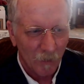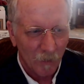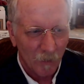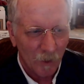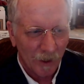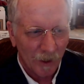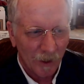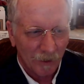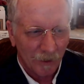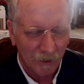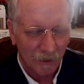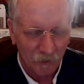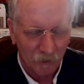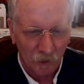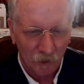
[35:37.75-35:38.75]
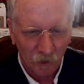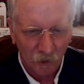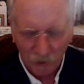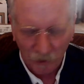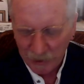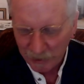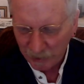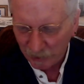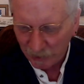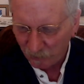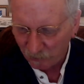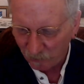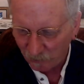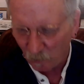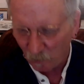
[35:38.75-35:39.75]
but judicial hanging
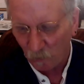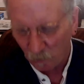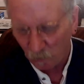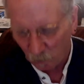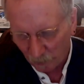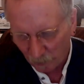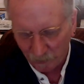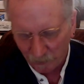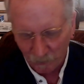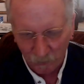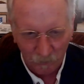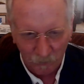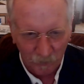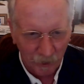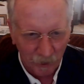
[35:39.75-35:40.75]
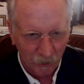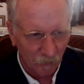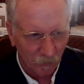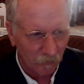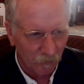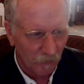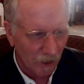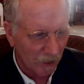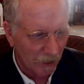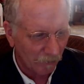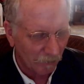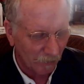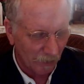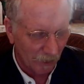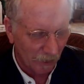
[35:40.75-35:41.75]
is what the other five